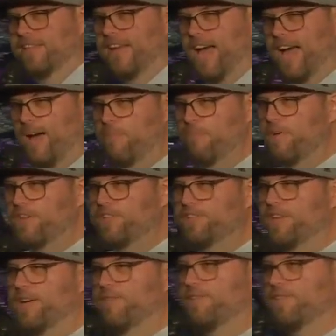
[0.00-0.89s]
how
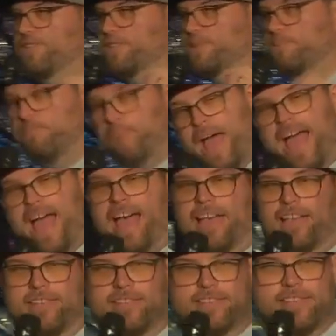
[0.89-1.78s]
much of a
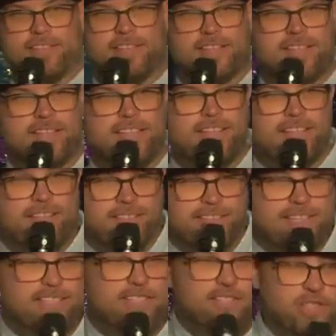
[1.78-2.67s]
spaz
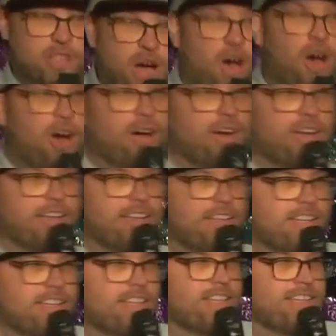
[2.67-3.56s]
this dog
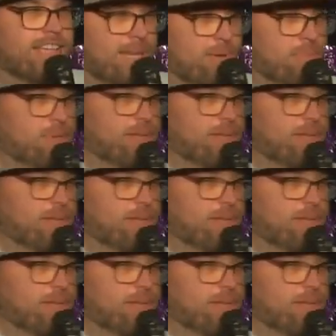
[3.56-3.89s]
can